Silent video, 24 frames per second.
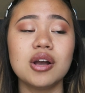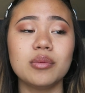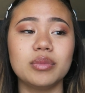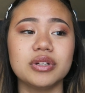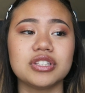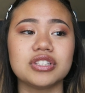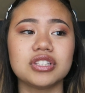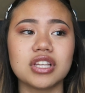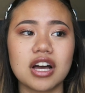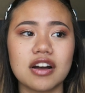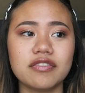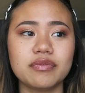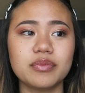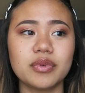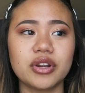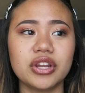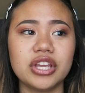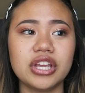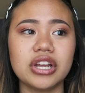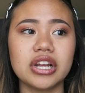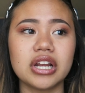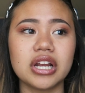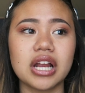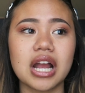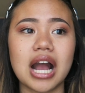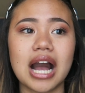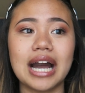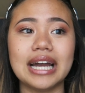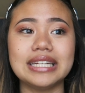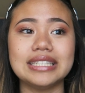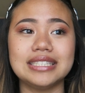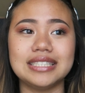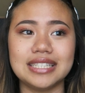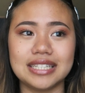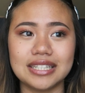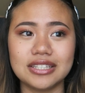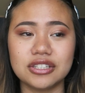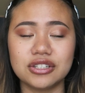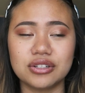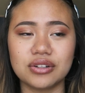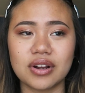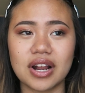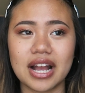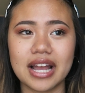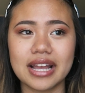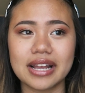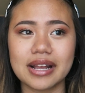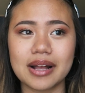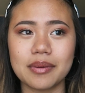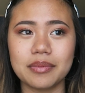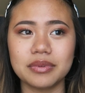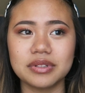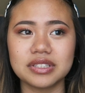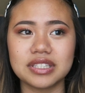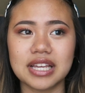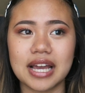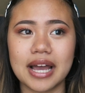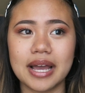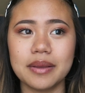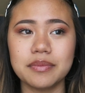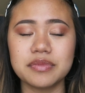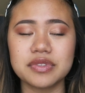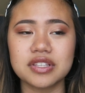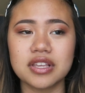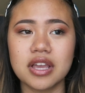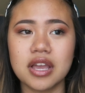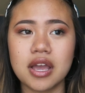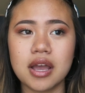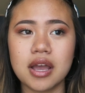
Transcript: But sophomore year, I did cry a couple times,